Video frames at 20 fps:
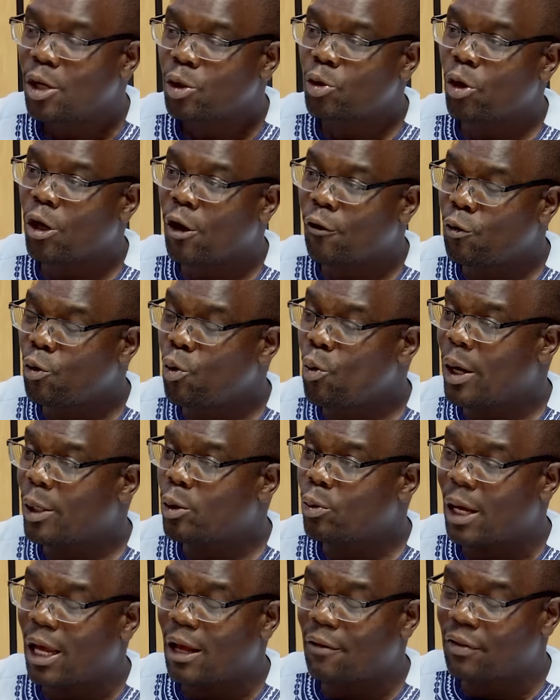So if you were
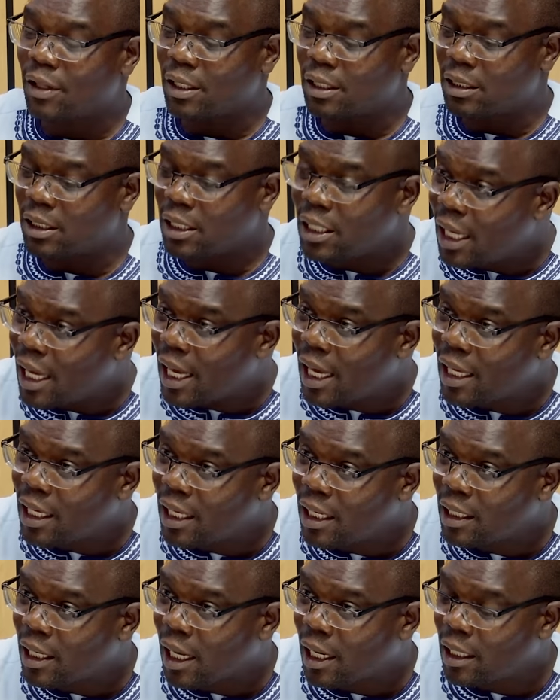to have the DA
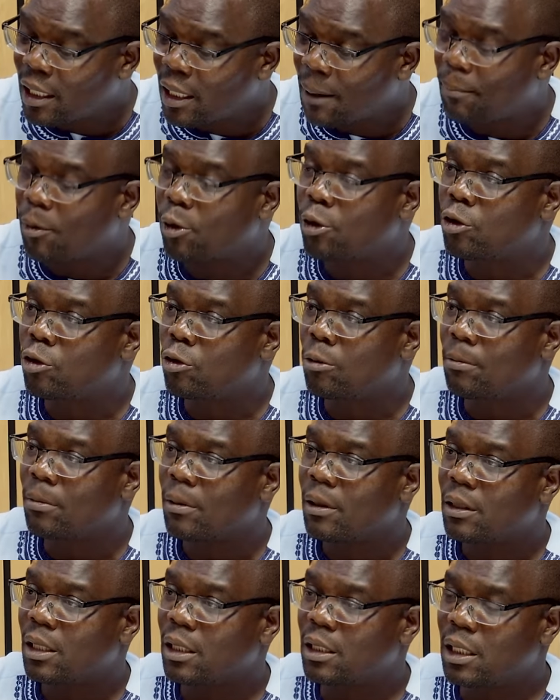in the boardroom,
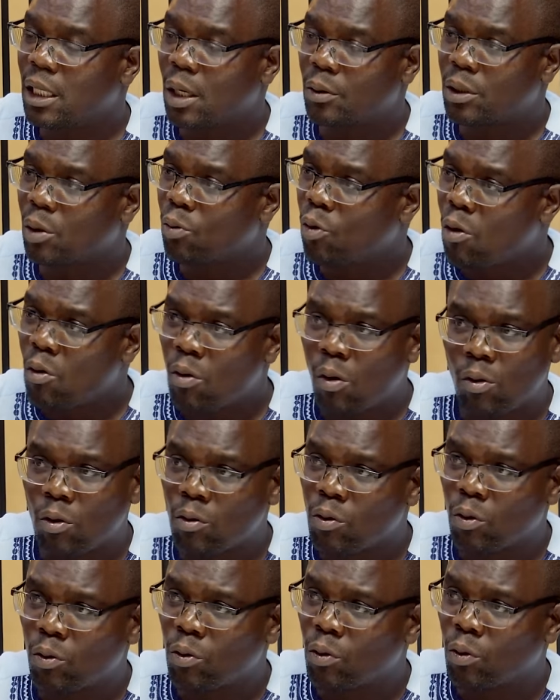the DA would say,
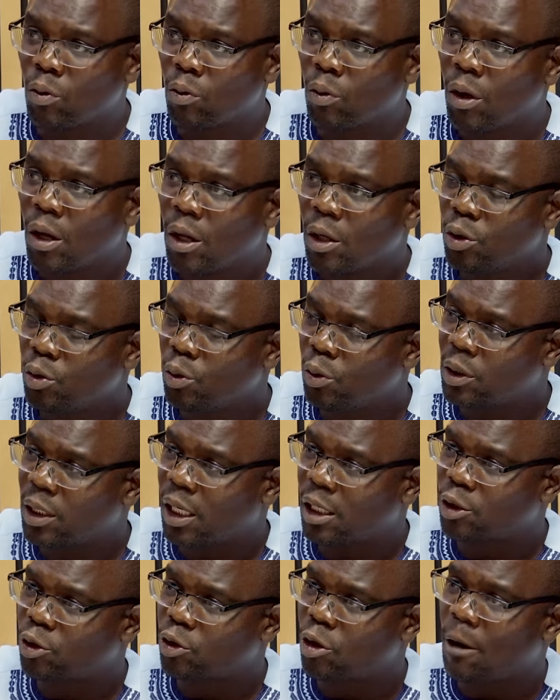whoa, you
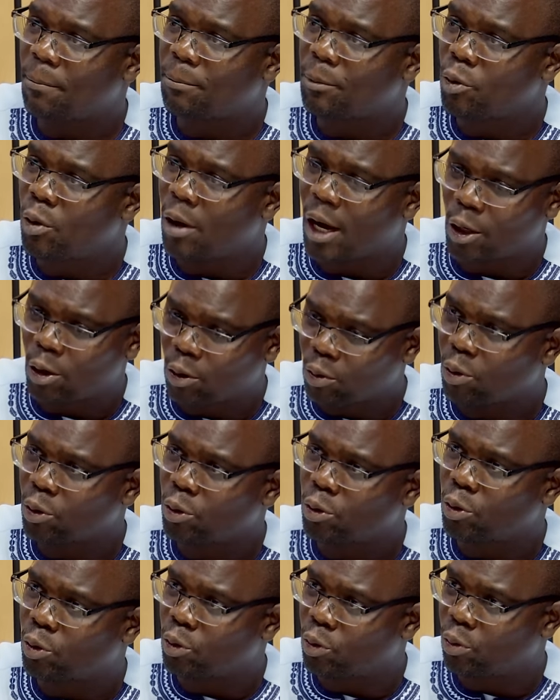shall stop. You are not going
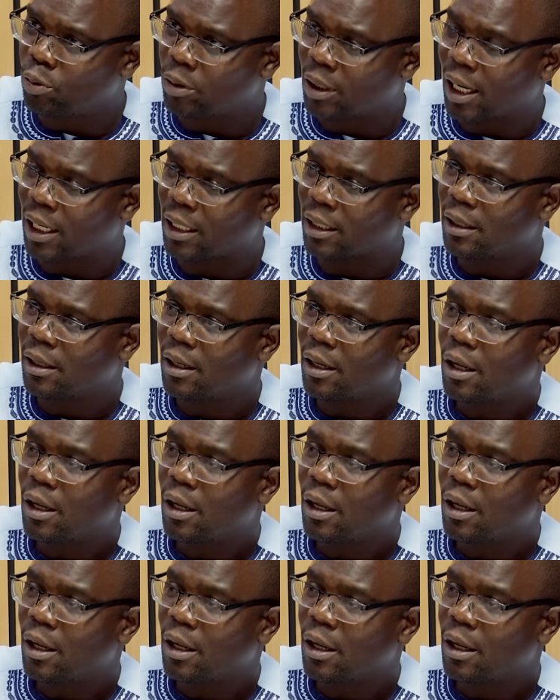to do that.